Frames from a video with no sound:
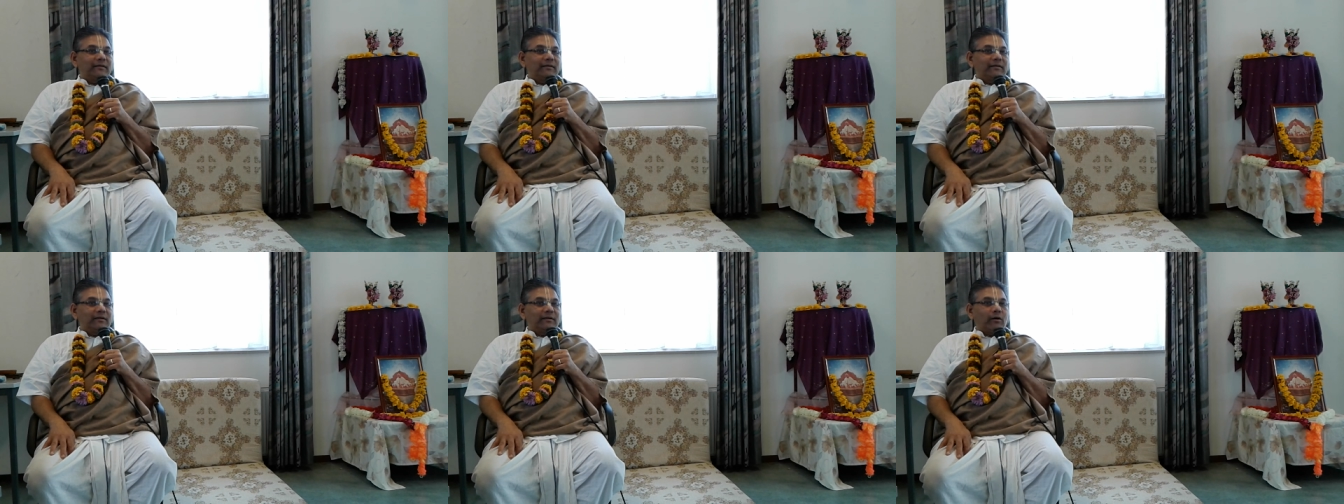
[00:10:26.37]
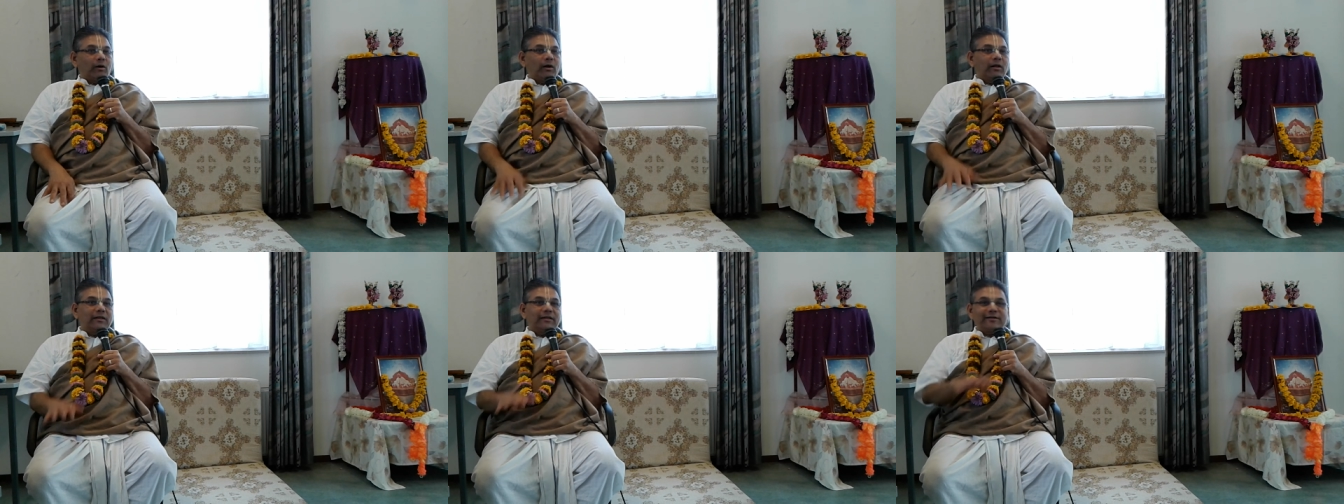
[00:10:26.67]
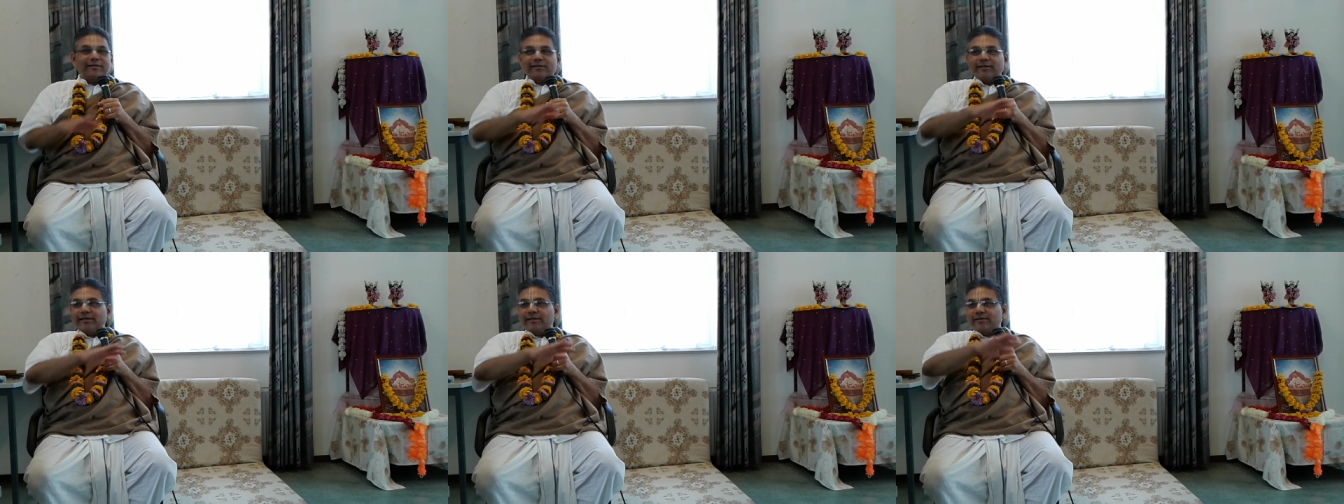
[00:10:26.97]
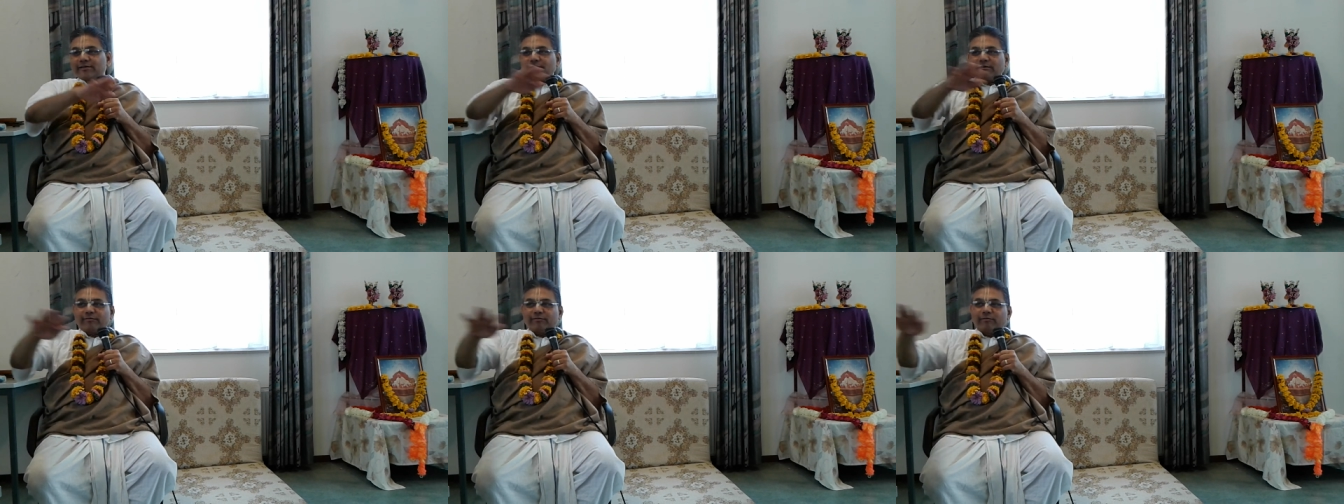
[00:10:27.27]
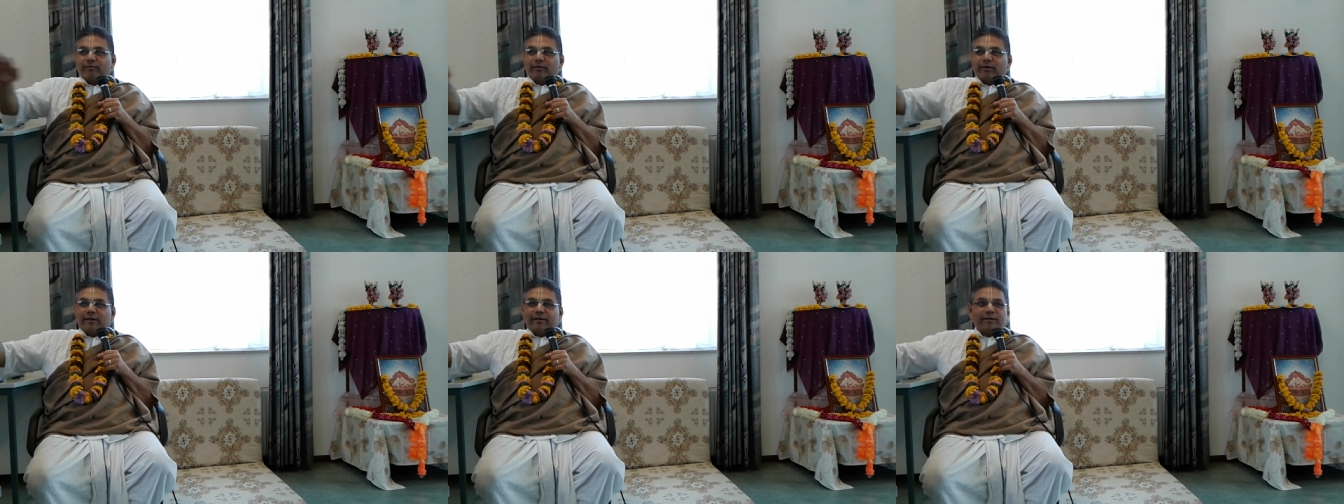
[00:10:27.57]
all the seats are
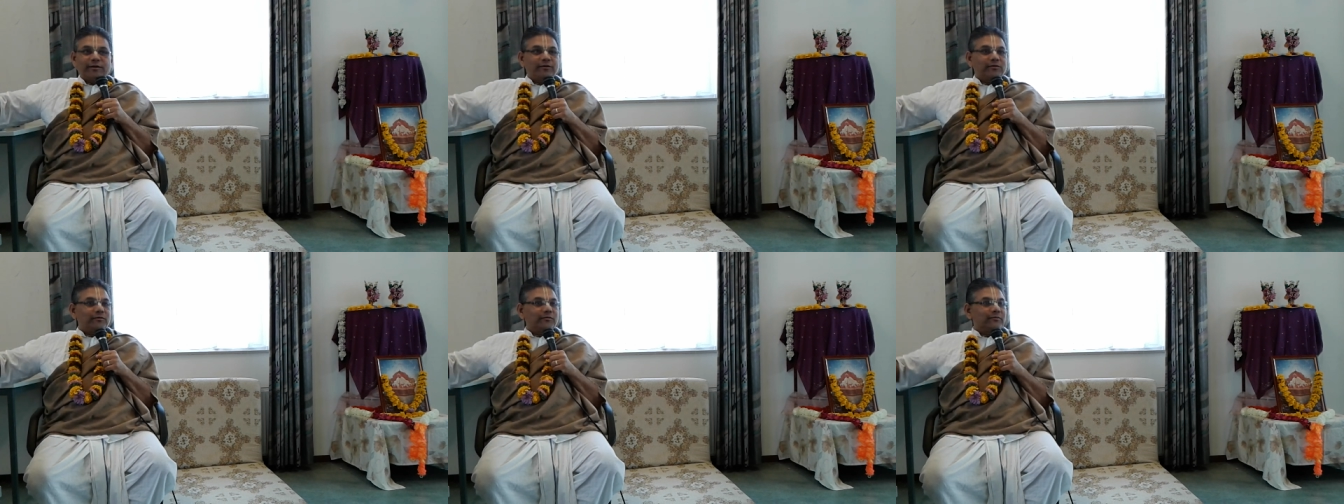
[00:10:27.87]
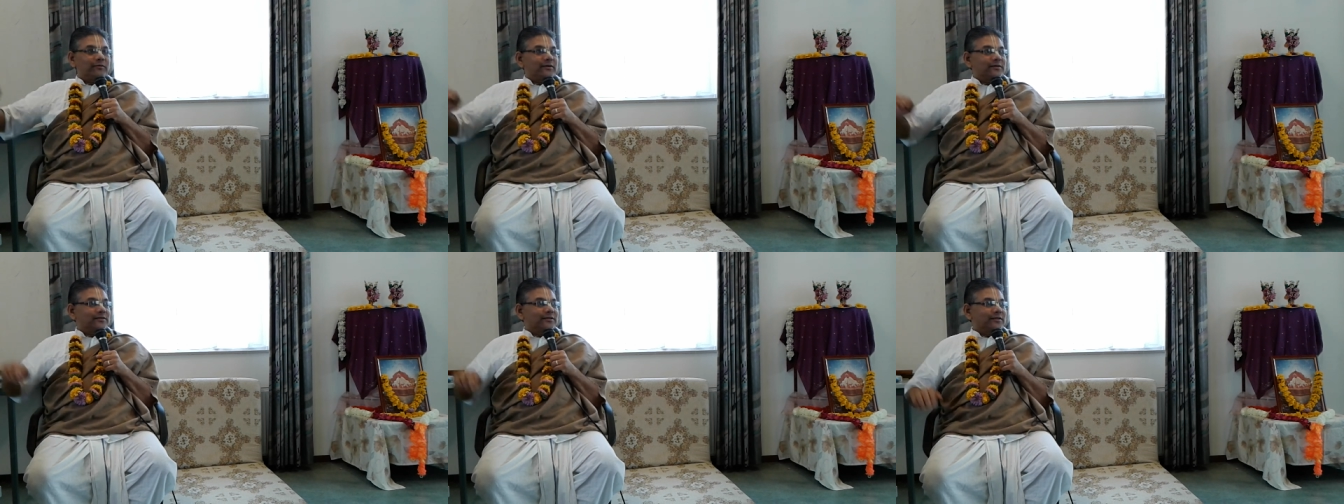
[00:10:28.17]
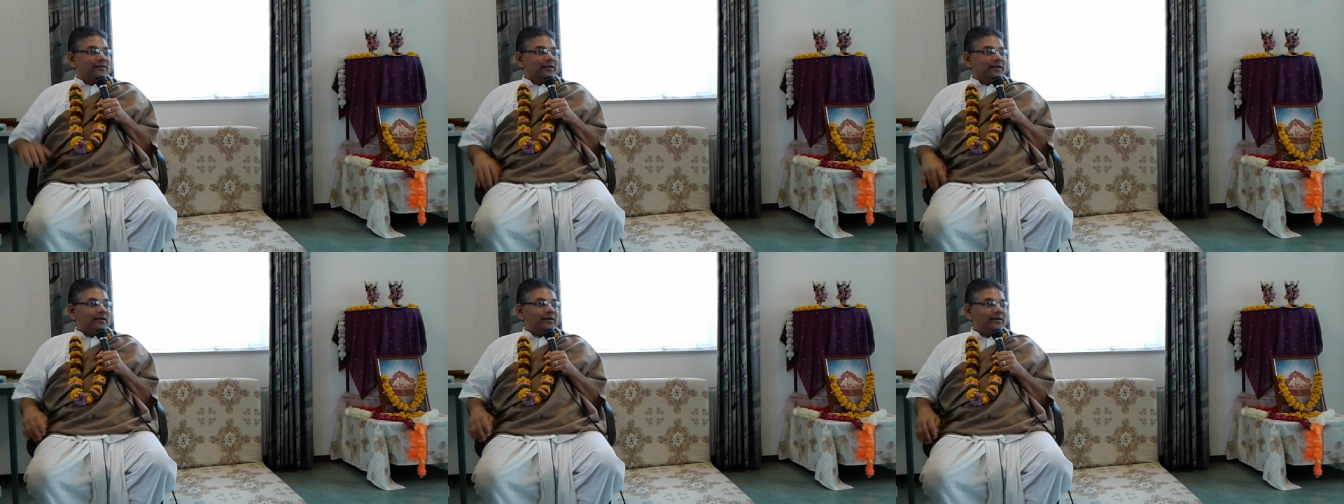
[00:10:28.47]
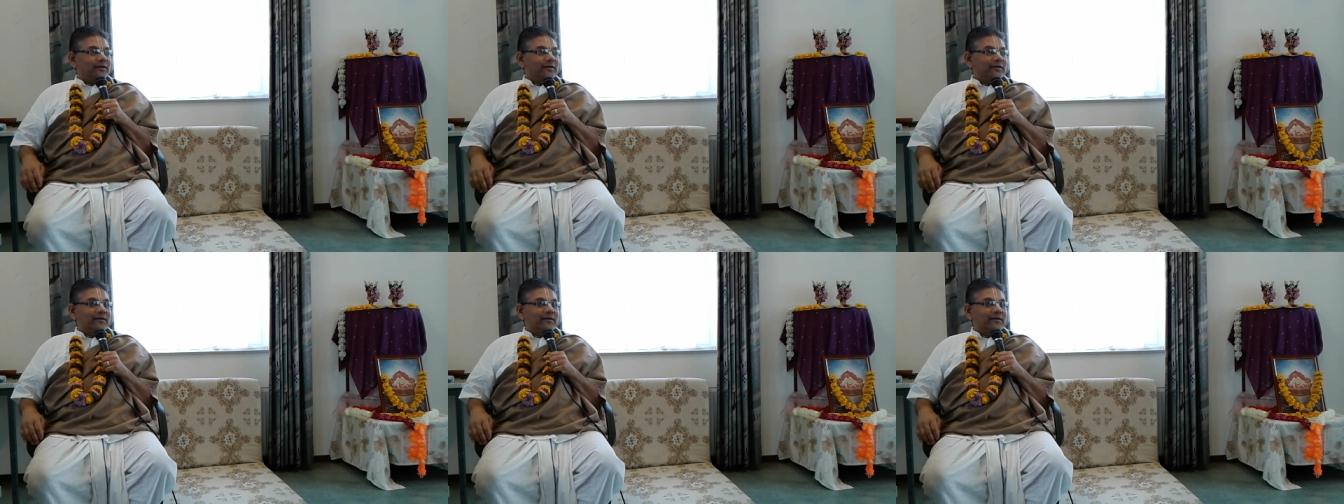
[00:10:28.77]
full in the university,